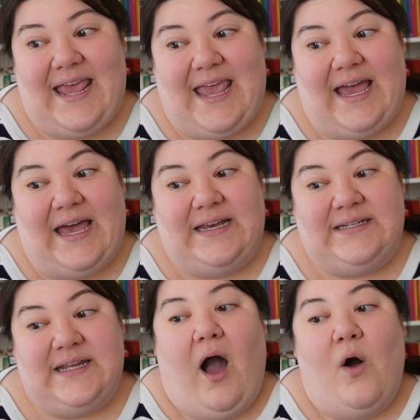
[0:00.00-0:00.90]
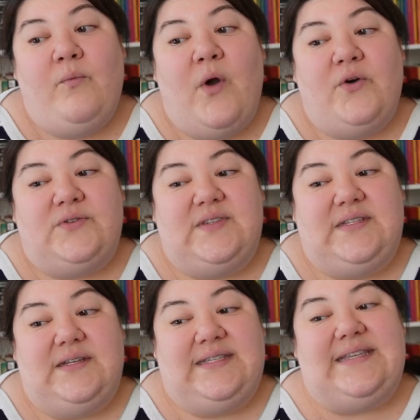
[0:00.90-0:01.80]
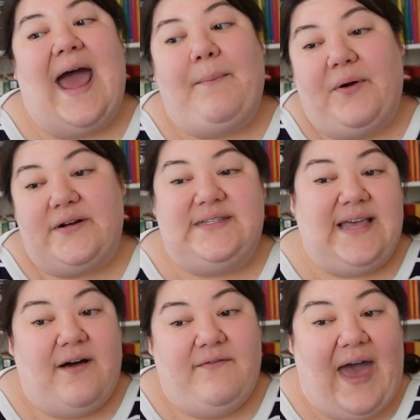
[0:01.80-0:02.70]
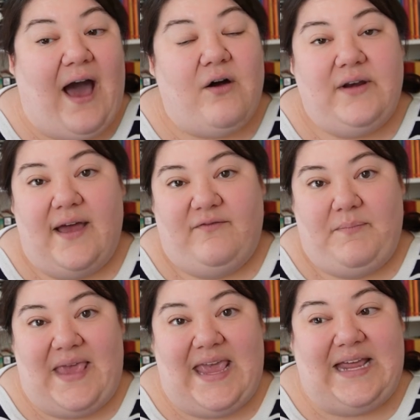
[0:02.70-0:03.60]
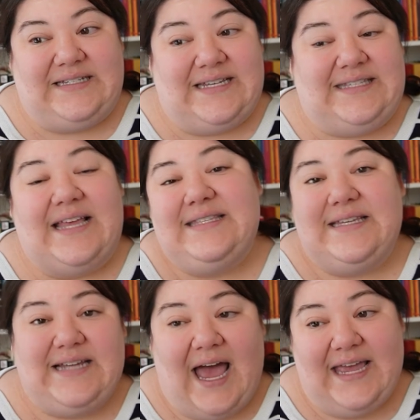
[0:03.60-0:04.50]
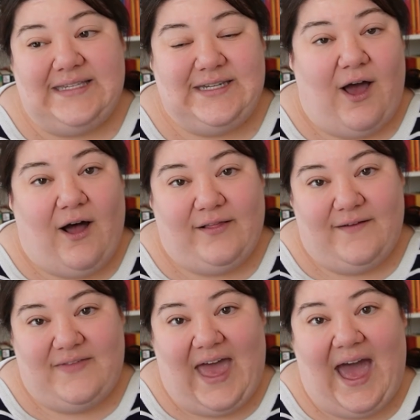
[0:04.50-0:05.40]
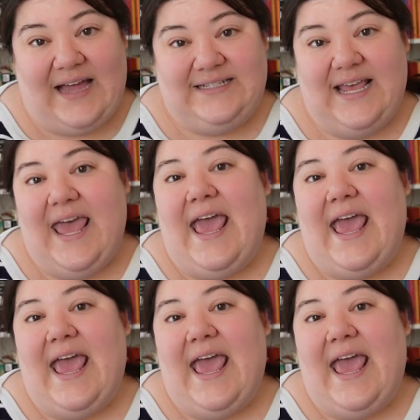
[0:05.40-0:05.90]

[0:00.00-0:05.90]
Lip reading: and almost snap herself out of being desensitized to all of that